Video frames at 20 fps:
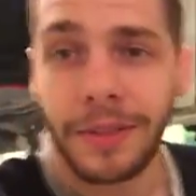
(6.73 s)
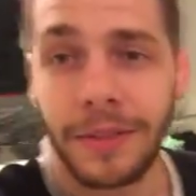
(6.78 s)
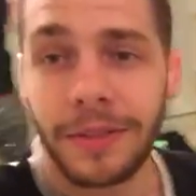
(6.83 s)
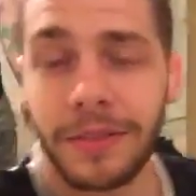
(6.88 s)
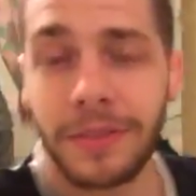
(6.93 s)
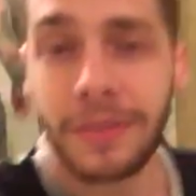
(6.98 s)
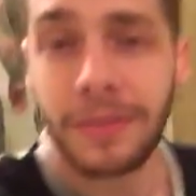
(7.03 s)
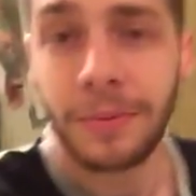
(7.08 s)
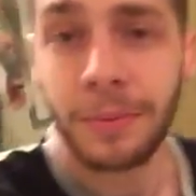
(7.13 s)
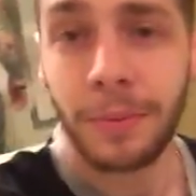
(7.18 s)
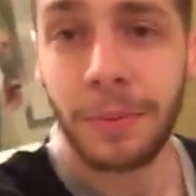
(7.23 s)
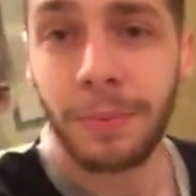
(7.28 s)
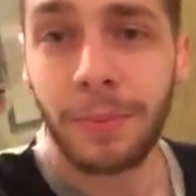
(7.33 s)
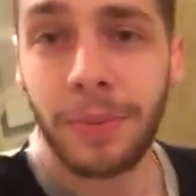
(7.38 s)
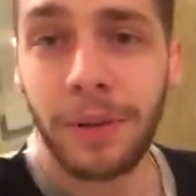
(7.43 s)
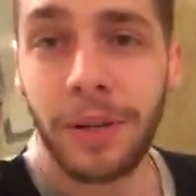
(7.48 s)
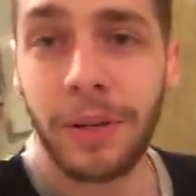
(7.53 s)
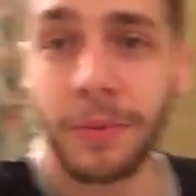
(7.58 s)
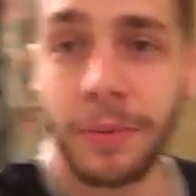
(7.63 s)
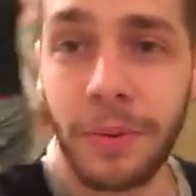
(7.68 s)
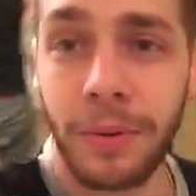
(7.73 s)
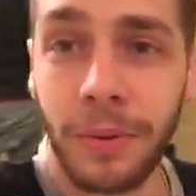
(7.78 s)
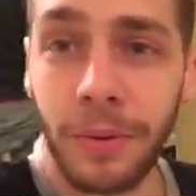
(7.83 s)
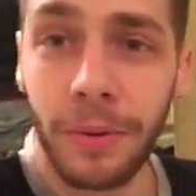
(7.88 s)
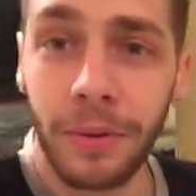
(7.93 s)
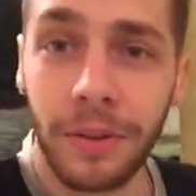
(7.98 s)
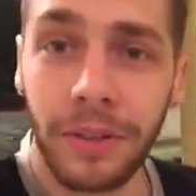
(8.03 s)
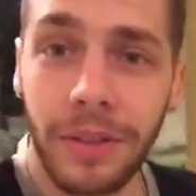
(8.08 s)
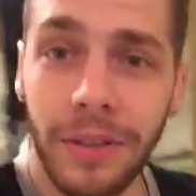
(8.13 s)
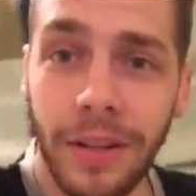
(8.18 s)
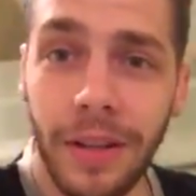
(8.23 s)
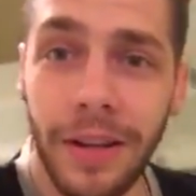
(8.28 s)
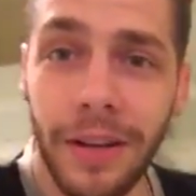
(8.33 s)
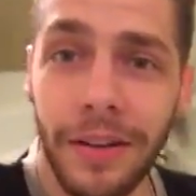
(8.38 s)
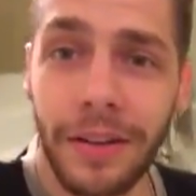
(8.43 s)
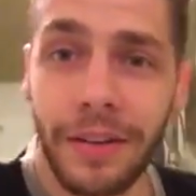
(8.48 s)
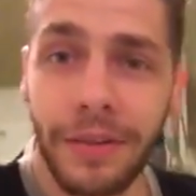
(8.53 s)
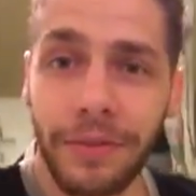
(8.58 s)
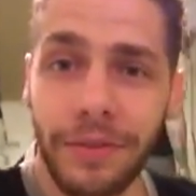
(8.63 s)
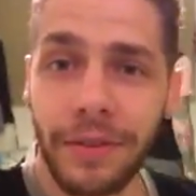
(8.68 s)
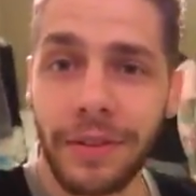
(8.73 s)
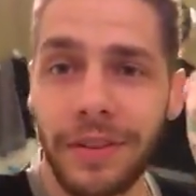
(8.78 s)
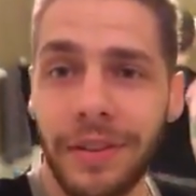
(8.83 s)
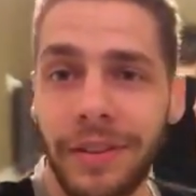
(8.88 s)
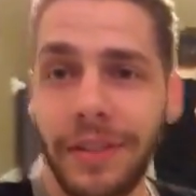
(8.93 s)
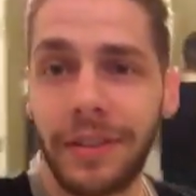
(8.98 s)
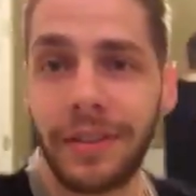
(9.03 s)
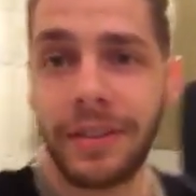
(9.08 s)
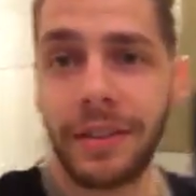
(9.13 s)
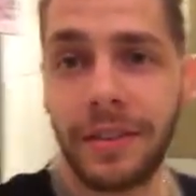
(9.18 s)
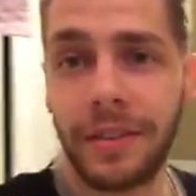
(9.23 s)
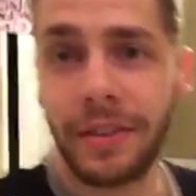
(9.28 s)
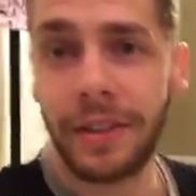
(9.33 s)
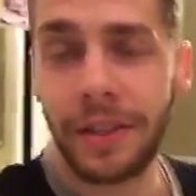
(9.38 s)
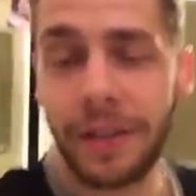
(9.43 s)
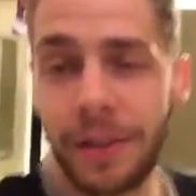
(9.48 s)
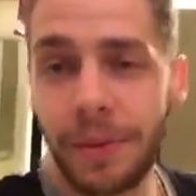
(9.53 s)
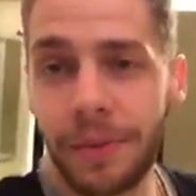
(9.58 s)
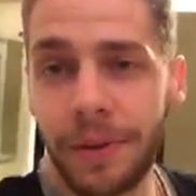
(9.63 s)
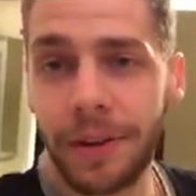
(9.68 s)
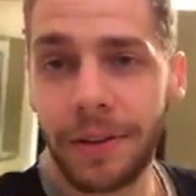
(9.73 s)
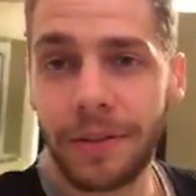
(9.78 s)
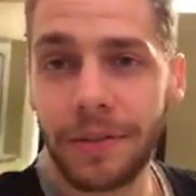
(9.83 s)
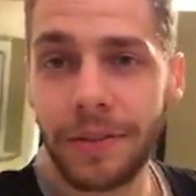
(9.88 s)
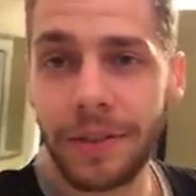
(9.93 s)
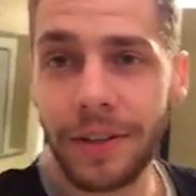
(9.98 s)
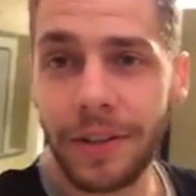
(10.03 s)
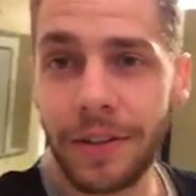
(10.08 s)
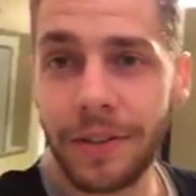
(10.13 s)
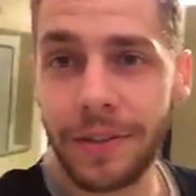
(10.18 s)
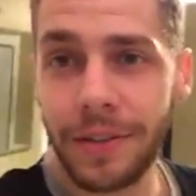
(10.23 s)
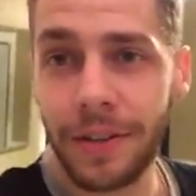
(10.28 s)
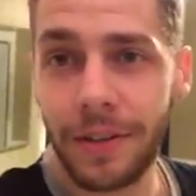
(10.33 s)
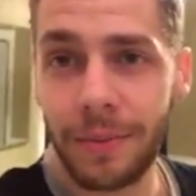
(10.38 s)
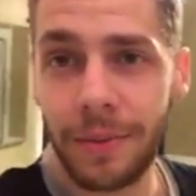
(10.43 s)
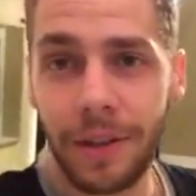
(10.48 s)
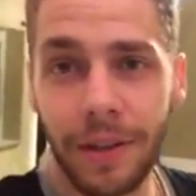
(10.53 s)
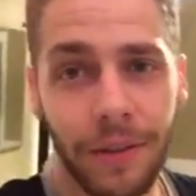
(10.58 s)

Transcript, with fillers: is being recorded a lot differently than any of my other videos have been.